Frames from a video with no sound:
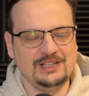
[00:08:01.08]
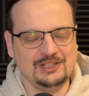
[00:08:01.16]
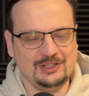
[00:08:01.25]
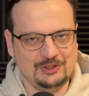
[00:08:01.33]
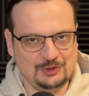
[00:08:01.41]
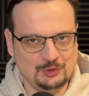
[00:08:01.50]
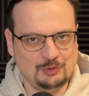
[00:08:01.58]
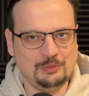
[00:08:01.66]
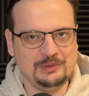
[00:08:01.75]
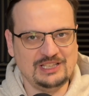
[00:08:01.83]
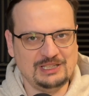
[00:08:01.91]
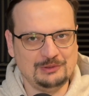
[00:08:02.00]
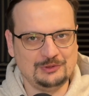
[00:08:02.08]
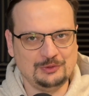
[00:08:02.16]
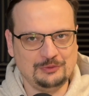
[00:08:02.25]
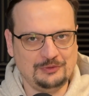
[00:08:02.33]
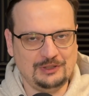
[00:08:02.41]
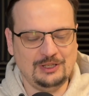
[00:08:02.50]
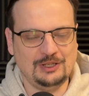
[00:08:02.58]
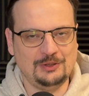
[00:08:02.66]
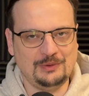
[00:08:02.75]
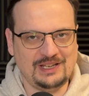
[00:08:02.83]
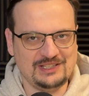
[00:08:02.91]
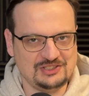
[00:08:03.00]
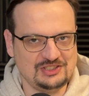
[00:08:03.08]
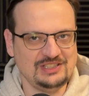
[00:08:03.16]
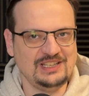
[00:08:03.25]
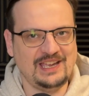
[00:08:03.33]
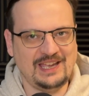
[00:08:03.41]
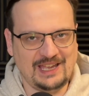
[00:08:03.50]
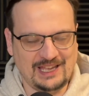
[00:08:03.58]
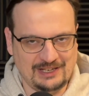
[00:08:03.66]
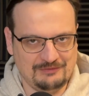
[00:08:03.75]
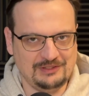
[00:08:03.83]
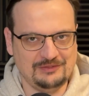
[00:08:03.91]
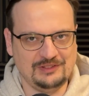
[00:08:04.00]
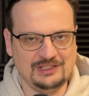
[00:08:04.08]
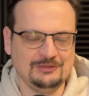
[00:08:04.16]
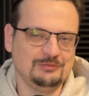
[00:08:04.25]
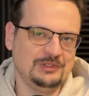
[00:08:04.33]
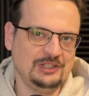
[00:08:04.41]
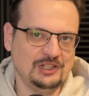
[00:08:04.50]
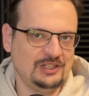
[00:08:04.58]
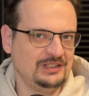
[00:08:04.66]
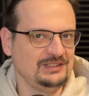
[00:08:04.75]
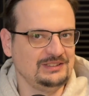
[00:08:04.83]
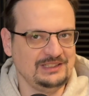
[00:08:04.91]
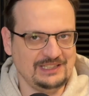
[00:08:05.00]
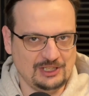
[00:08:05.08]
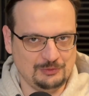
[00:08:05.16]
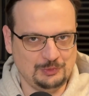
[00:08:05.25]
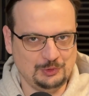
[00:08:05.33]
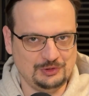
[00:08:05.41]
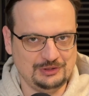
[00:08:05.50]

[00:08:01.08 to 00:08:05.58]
you will be able to follow and see everything regarding the output.